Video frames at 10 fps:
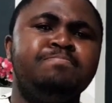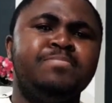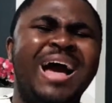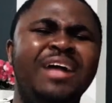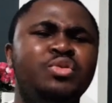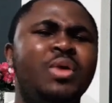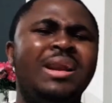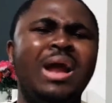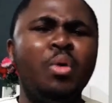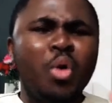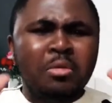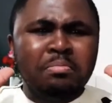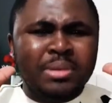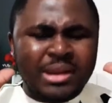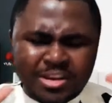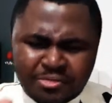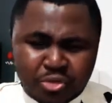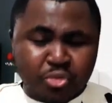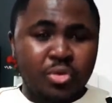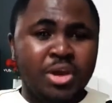And you allow unbelief to
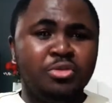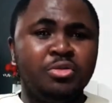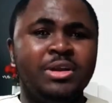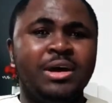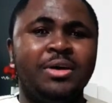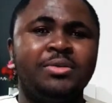weigh you down.